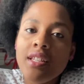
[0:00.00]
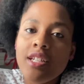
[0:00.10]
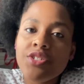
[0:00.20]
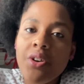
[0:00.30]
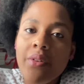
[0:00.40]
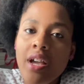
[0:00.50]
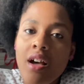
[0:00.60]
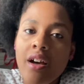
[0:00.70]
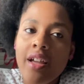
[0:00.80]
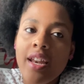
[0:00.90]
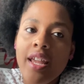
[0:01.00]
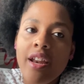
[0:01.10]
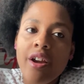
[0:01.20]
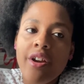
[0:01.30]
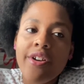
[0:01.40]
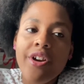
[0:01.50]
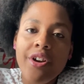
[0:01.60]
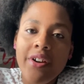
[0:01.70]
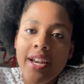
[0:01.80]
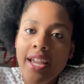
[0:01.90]
that is going on in our
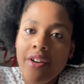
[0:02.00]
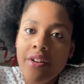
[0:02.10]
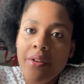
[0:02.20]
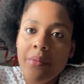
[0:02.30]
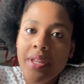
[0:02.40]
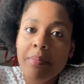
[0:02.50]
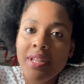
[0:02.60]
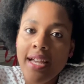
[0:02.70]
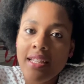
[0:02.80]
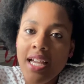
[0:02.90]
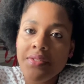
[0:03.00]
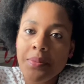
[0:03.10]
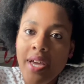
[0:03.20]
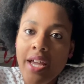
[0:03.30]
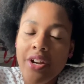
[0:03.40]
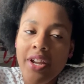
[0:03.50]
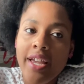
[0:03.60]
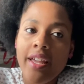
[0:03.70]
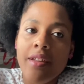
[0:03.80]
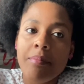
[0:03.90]
current era with Black Lives Matter
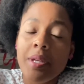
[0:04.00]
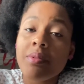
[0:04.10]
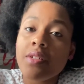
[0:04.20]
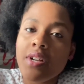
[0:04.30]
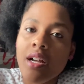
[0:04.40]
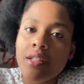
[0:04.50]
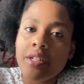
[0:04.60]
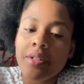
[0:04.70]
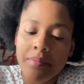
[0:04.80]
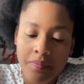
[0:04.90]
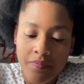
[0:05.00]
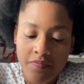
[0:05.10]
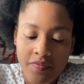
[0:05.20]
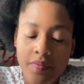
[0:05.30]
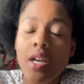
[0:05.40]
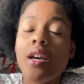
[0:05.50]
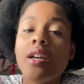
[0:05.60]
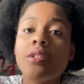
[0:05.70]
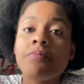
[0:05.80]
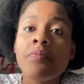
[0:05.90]
and people of color
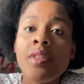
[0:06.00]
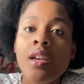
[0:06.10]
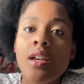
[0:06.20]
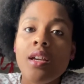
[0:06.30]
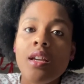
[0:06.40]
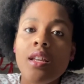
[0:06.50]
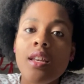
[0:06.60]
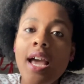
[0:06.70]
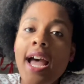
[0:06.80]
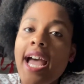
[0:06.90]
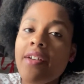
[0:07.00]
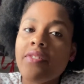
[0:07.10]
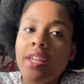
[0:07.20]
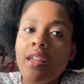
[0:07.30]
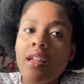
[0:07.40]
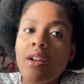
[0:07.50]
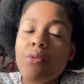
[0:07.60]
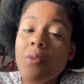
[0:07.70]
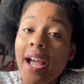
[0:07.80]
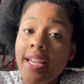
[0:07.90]
not having
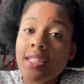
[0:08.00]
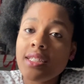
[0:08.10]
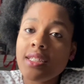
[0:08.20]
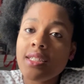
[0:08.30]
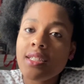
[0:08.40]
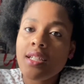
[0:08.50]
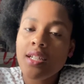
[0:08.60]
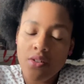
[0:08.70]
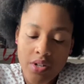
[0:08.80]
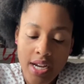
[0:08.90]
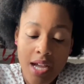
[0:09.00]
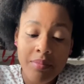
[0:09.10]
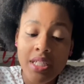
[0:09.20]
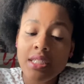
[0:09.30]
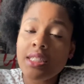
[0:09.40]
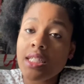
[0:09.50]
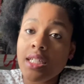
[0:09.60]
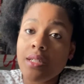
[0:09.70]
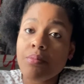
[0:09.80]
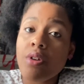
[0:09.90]
rights or not being
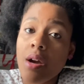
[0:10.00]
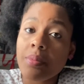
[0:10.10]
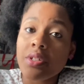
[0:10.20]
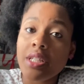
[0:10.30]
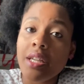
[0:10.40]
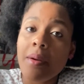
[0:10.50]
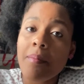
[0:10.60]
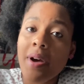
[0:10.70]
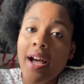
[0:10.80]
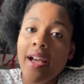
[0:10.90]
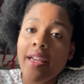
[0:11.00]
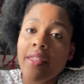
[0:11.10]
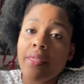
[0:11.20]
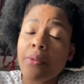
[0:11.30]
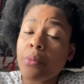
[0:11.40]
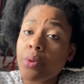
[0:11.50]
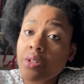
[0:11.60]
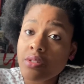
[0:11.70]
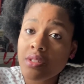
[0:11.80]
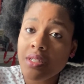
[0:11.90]
seen properly by the
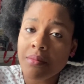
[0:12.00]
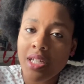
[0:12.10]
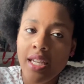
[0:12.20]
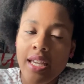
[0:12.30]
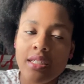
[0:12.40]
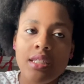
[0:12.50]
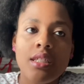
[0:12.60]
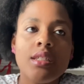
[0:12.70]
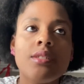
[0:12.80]
world in many cases,